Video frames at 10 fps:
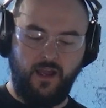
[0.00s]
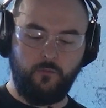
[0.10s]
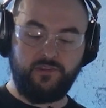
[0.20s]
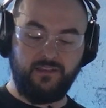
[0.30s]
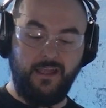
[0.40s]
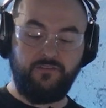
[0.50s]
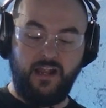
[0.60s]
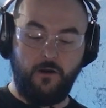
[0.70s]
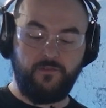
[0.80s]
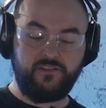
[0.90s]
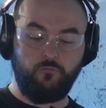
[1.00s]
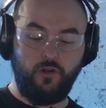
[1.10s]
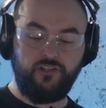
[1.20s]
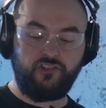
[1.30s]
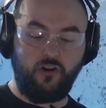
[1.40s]
with 11 alphas and
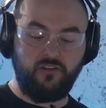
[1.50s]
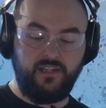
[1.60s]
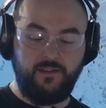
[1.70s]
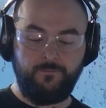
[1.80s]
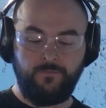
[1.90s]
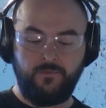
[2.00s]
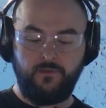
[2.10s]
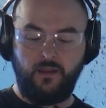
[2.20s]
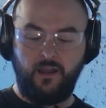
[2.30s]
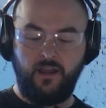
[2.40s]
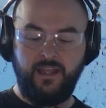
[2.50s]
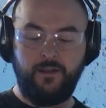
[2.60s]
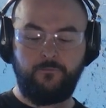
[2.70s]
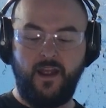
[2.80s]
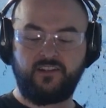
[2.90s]
1 Charlie.
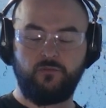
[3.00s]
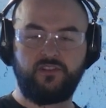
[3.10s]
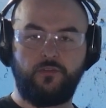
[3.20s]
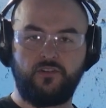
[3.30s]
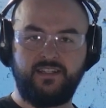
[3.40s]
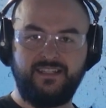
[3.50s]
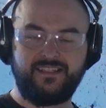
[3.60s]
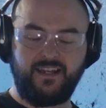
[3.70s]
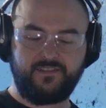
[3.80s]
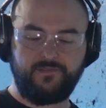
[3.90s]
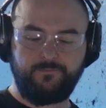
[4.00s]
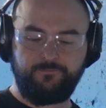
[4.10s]
Hit factor was a 13.6.